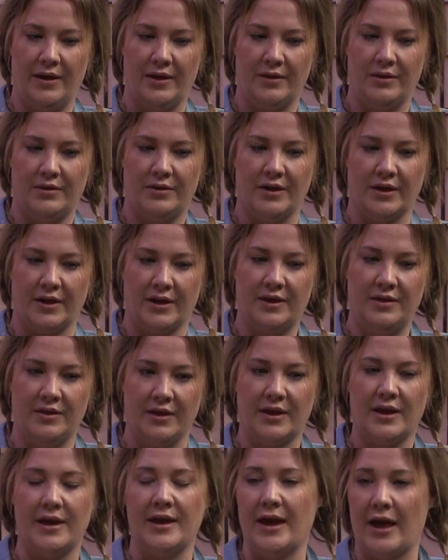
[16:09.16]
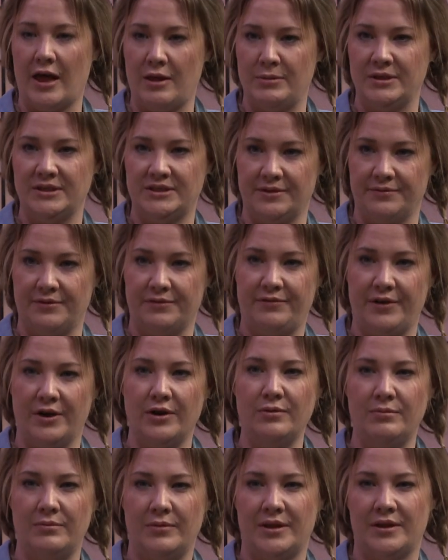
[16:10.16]
the key elements of the
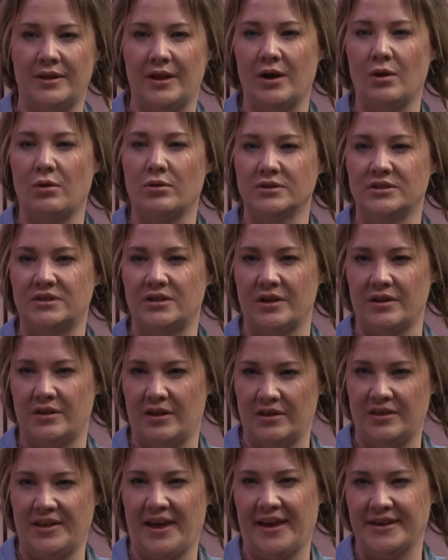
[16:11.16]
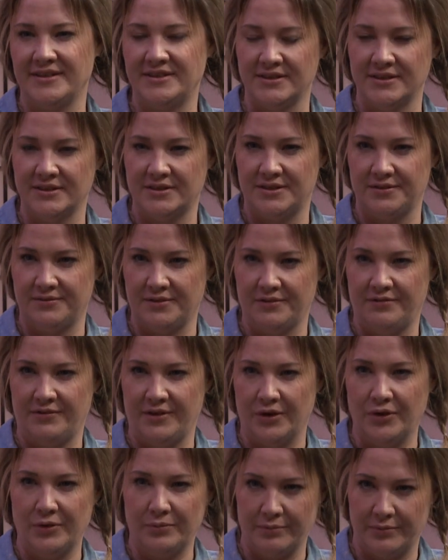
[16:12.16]
film, and then also the essence of the
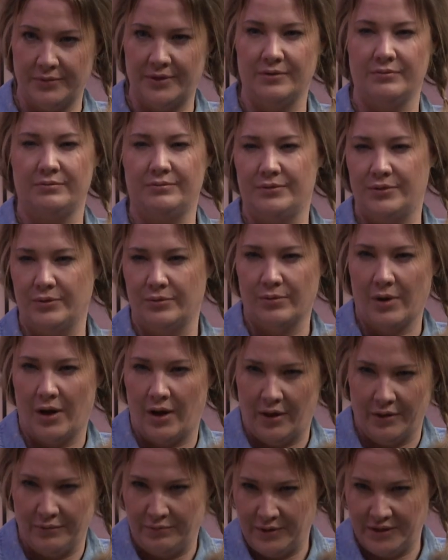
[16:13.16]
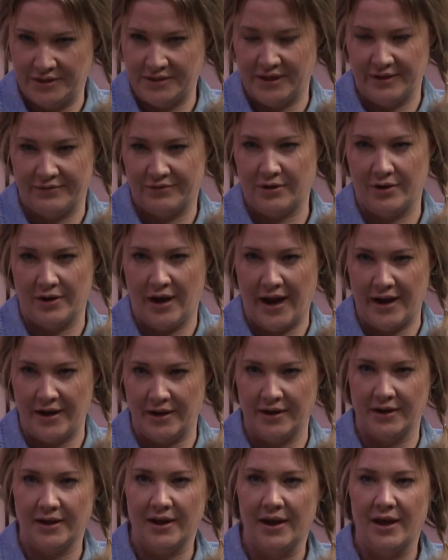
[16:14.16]
film, the world which they've
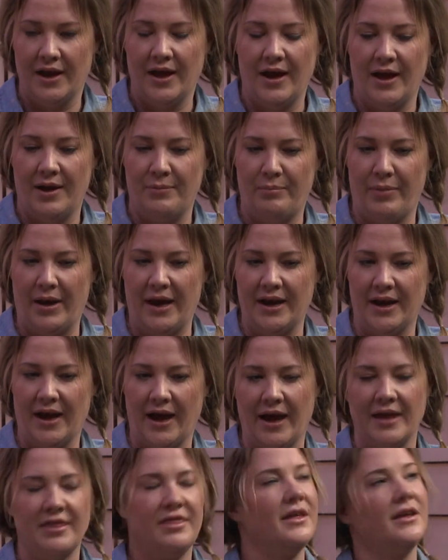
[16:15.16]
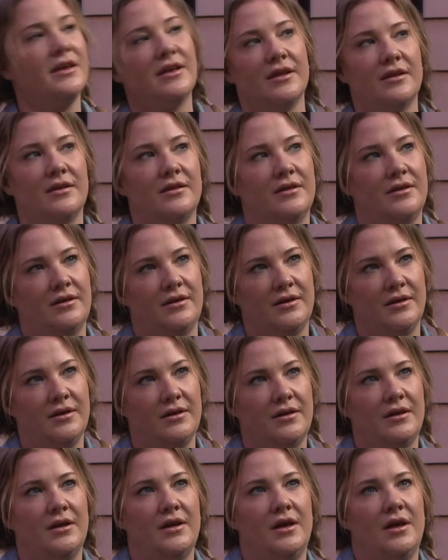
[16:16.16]
created. But I think
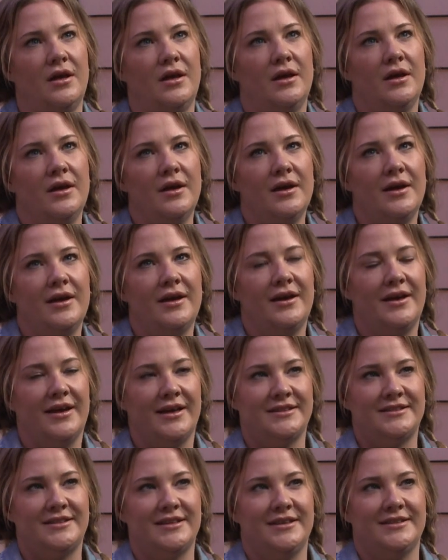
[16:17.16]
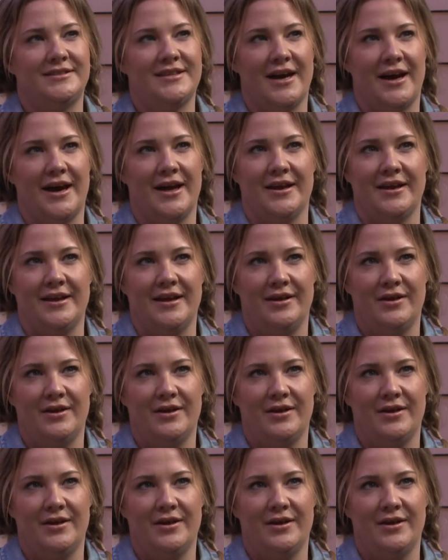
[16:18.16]
it's hard.